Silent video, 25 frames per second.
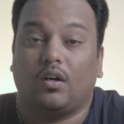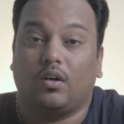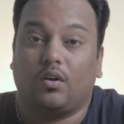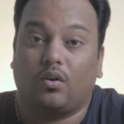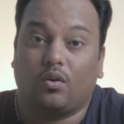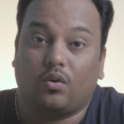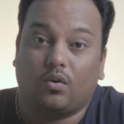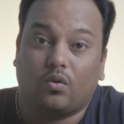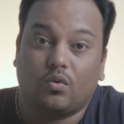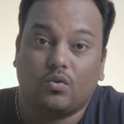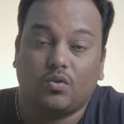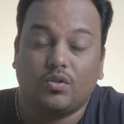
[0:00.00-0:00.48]

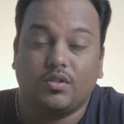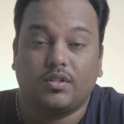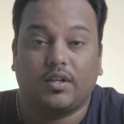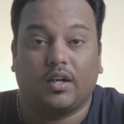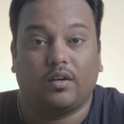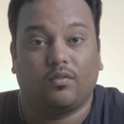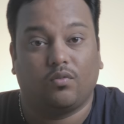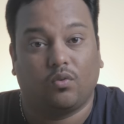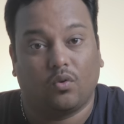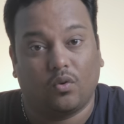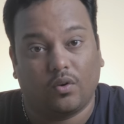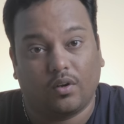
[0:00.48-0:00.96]
drones
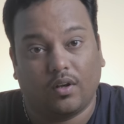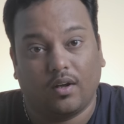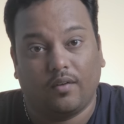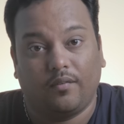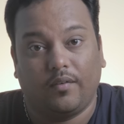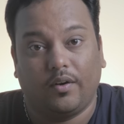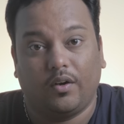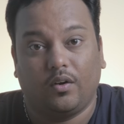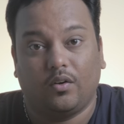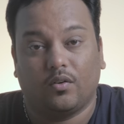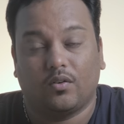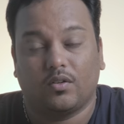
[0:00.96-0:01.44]
and four K
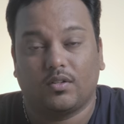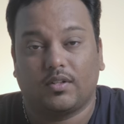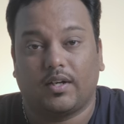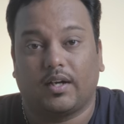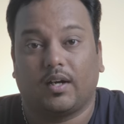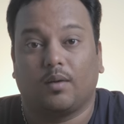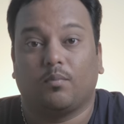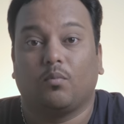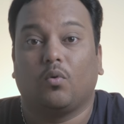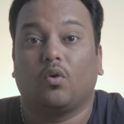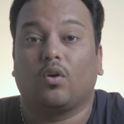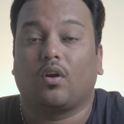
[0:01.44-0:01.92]
videos
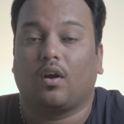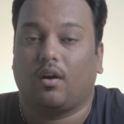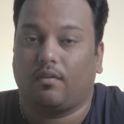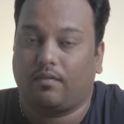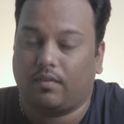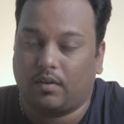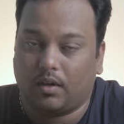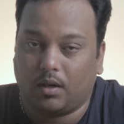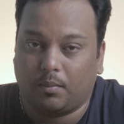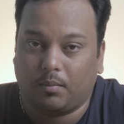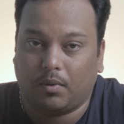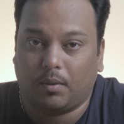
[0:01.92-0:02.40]
at a more
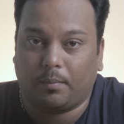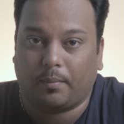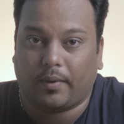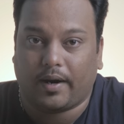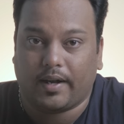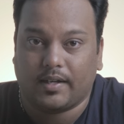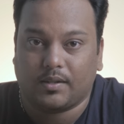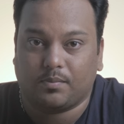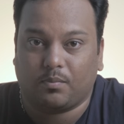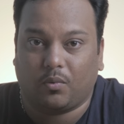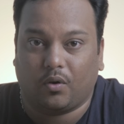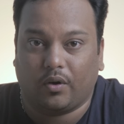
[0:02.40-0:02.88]
affordable
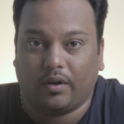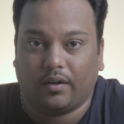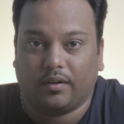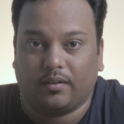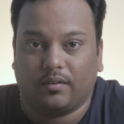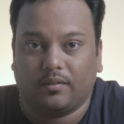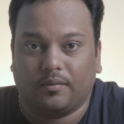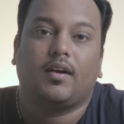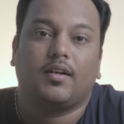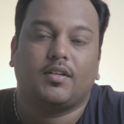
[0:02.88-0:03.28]
price point.